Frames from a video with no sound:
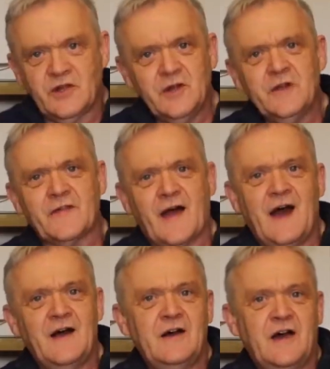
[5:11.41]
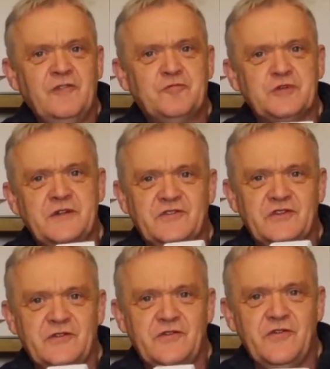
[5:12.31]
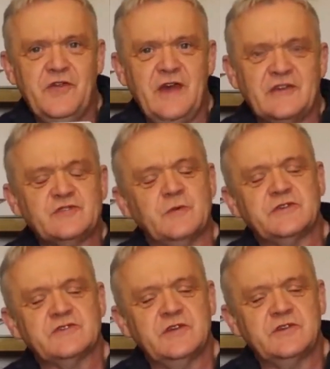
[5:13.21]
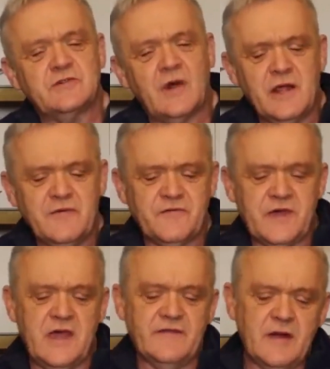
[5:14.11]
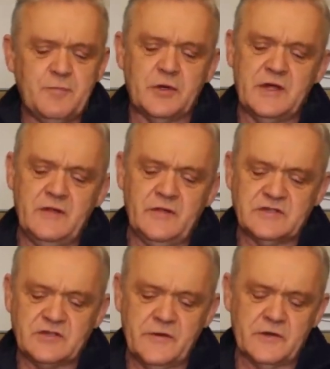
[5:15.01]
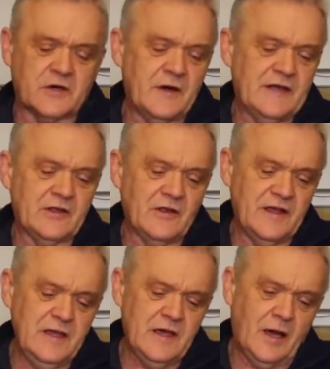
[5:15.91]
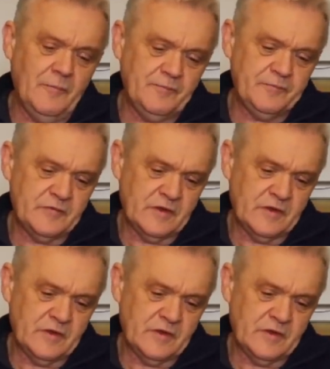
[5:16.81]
To look at that, I've printed this, which is a drive gear. If I put it in this other cradle here,